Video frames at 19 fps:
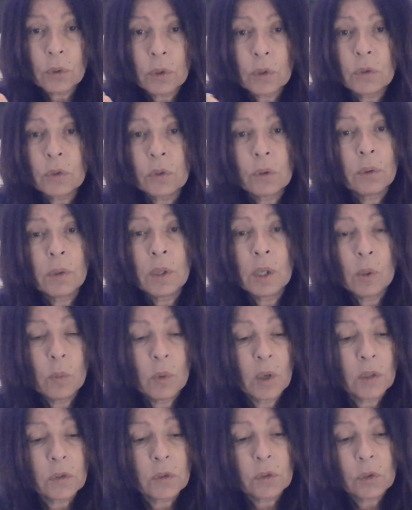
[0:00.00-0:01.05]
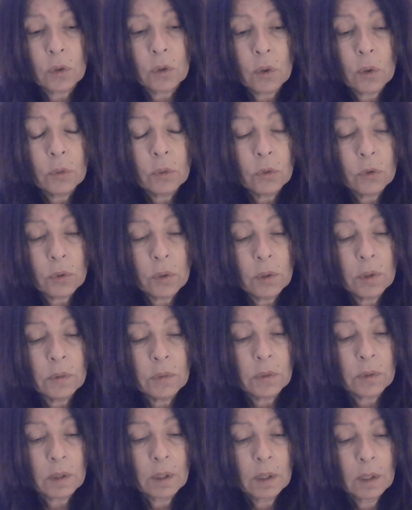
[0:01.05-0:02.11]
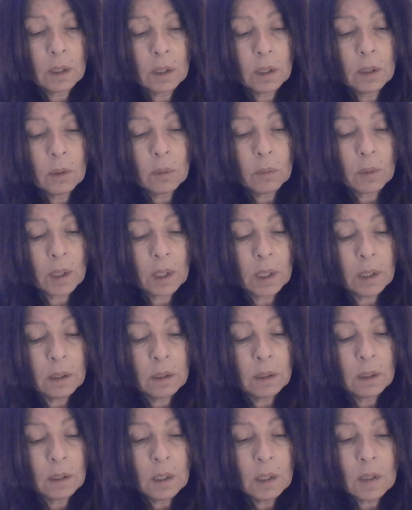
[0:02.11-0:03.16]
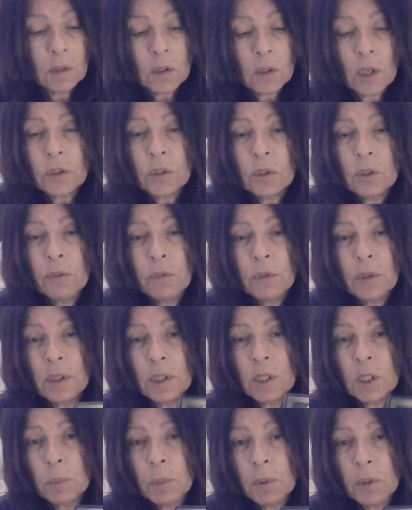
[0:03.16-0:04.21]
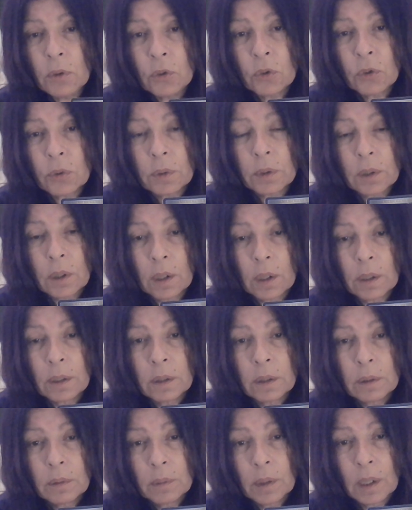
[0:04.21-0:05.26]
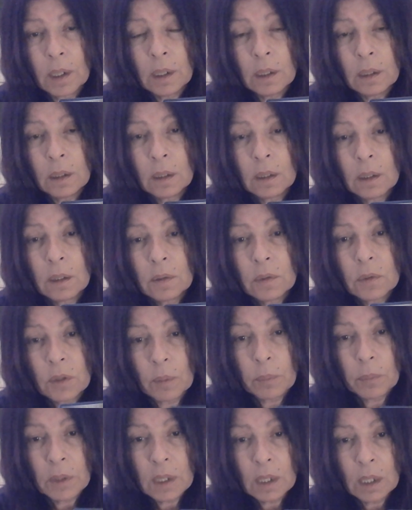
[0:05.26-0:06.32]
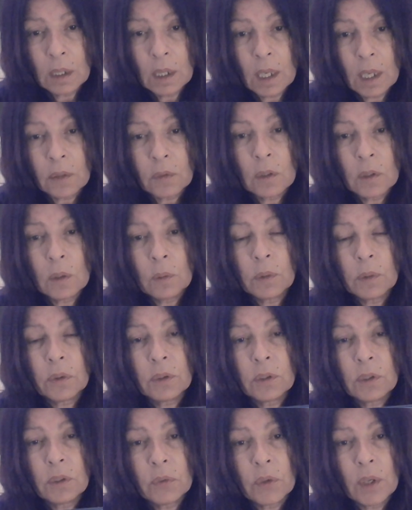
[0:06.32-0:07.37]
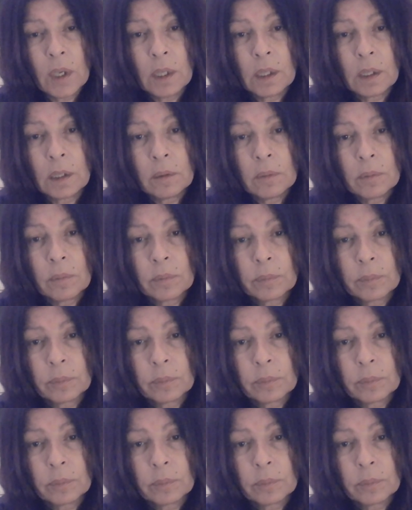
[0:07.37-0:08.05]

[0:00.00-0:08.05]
towards who he wants to go towards, right? It's also a very spiritual card, right? Somebody connecting with the divine.